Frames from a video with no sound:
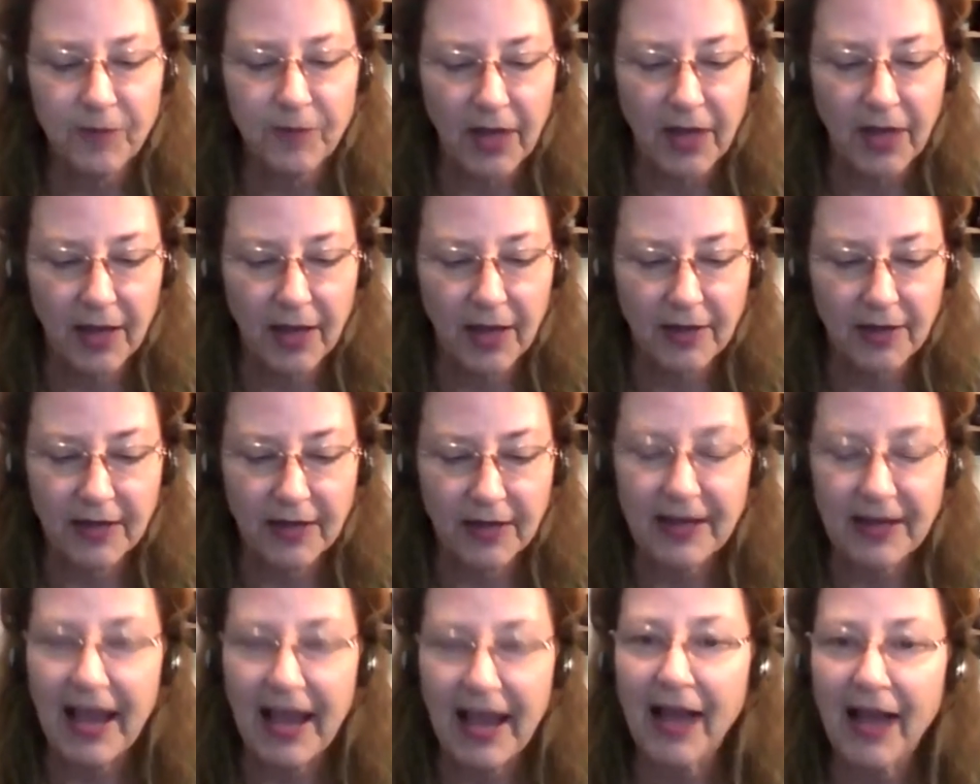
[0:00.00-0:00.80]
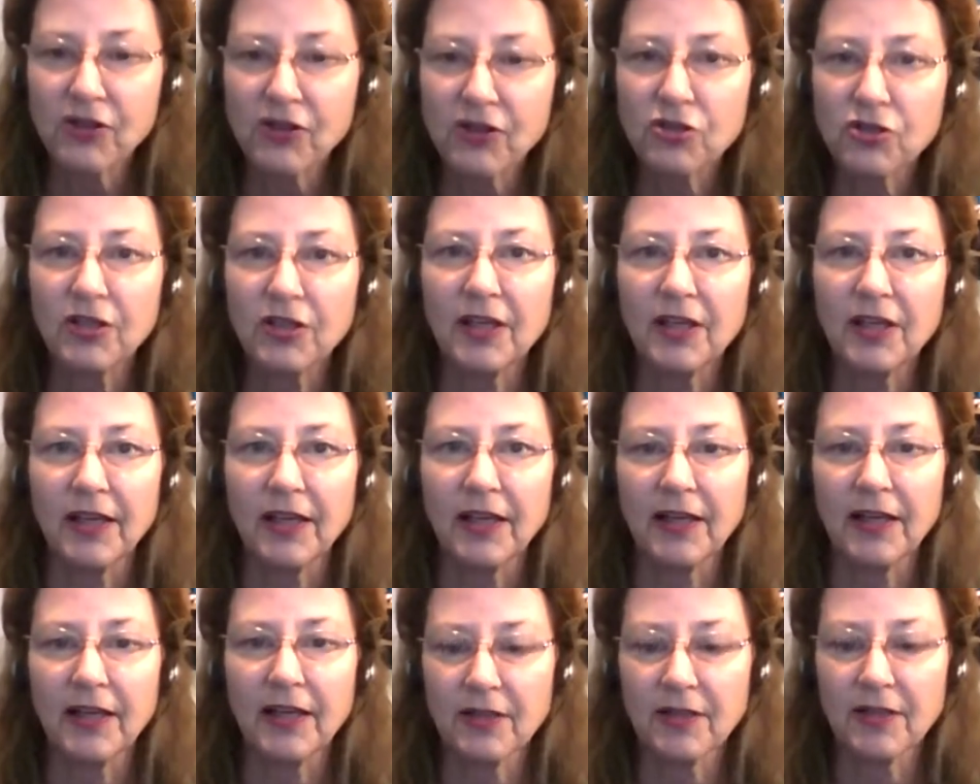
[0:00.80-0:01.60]
And it actually
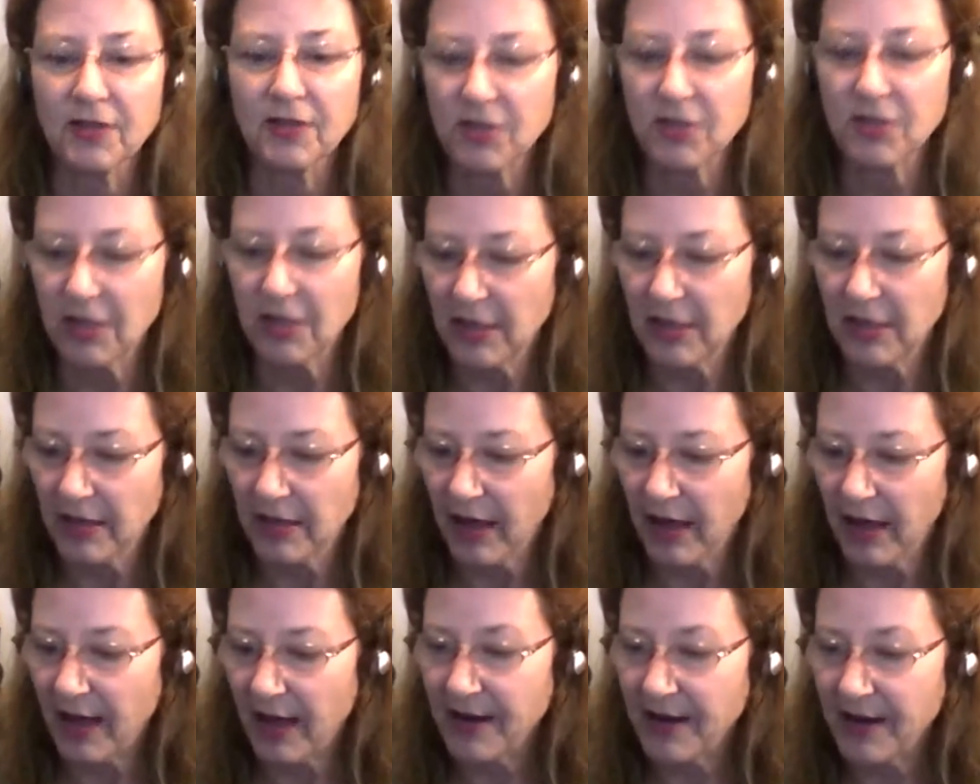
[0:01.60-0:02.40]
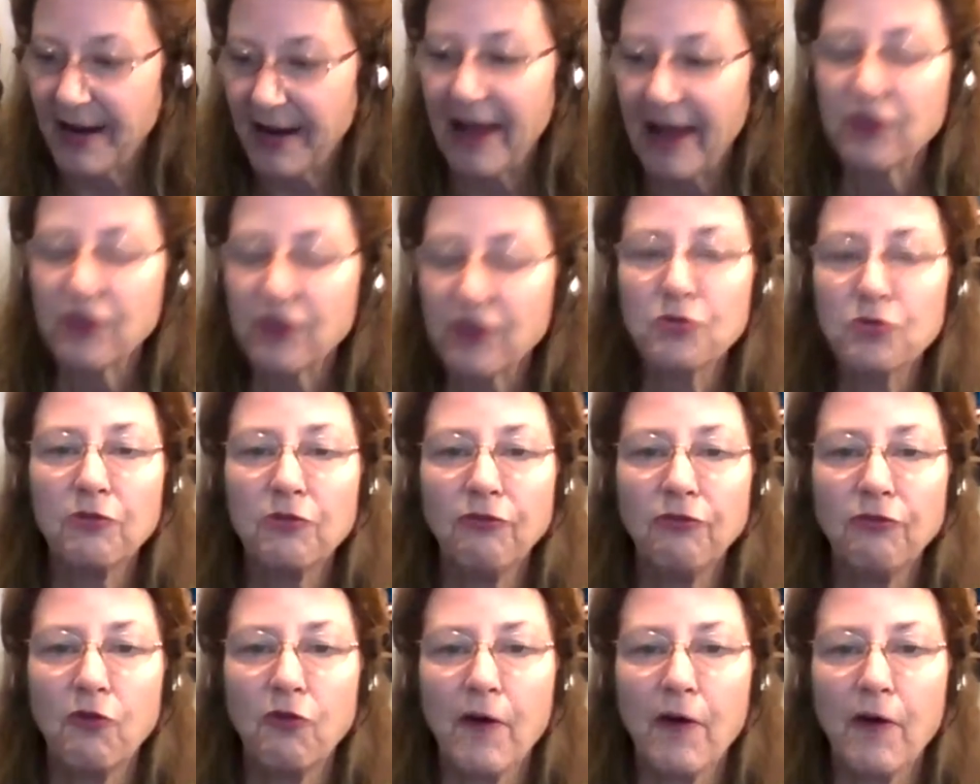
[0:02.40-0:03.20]
is a natural
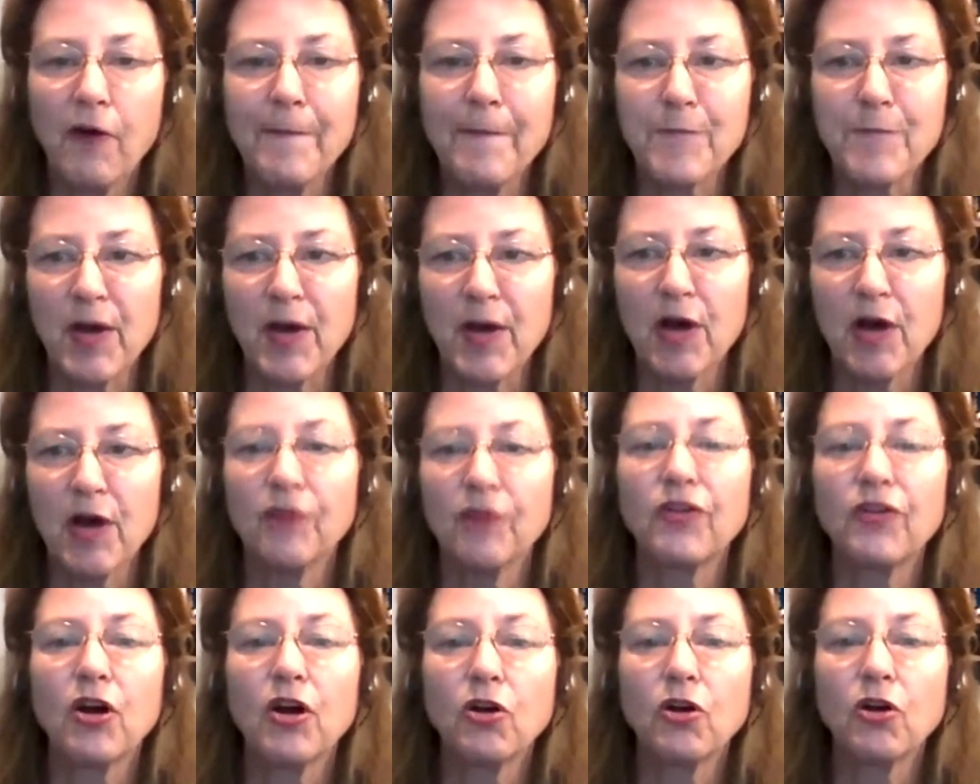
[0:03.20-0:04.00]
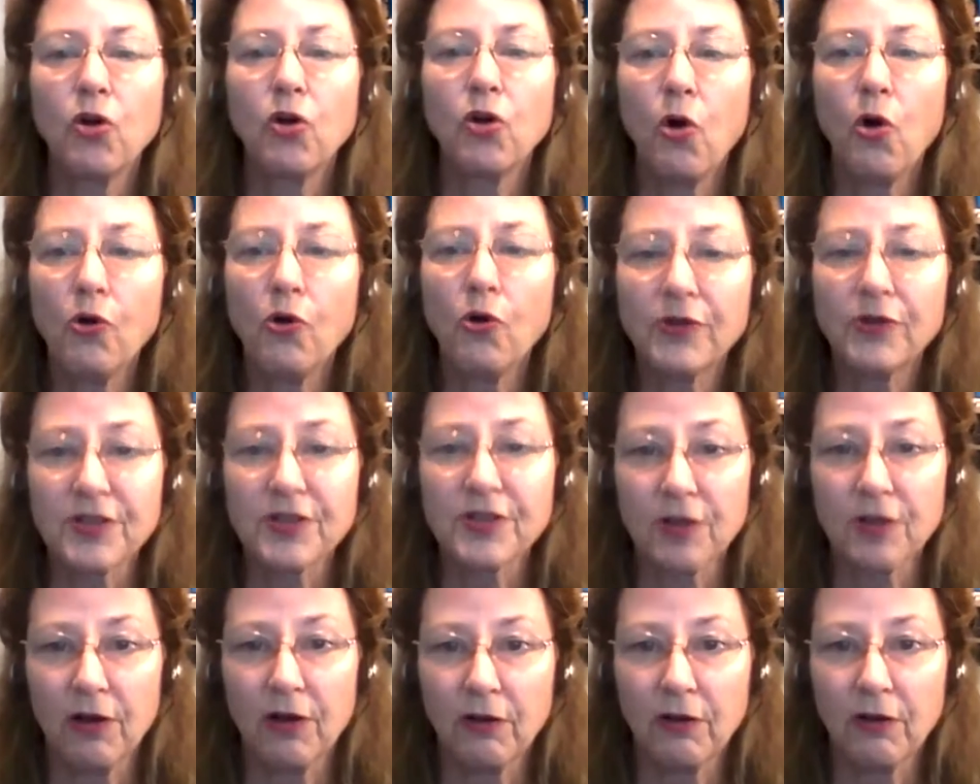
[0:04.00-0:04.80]
form of cortisone.